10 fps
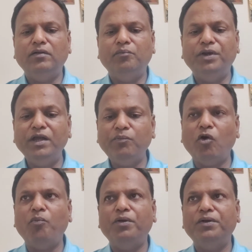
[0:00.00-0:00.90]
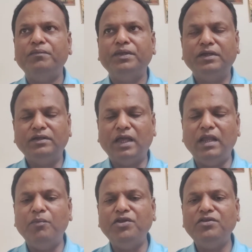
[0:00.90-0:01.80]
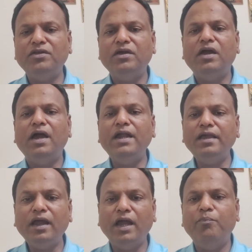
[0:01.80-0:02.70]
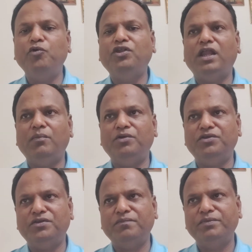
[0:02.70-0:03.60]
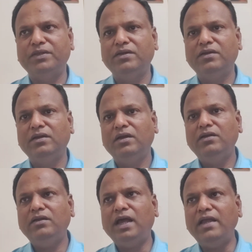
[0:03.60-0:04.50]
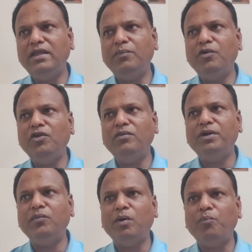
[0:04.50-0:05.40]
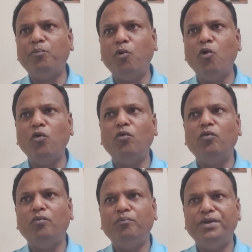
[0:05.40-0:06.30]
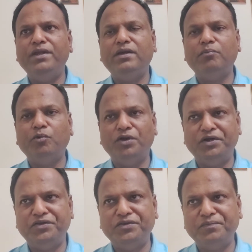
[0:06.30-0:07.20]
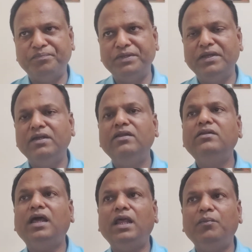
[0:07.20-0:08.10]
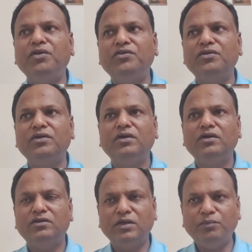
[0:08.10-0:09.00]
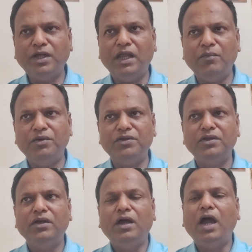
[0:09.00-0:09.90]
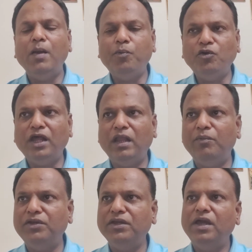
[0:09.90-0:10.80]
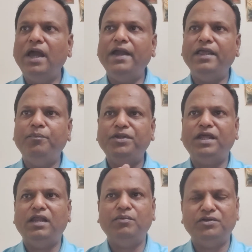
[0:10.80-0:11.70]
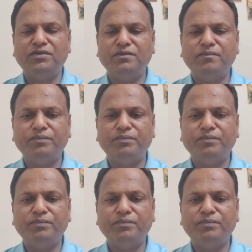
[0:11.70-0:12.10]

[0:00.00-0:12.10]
made up of thalamus and hypothalamus. This diencephalon is made up of four main components: the thalamus, subthalamus, hypothalamus, and epithalamus.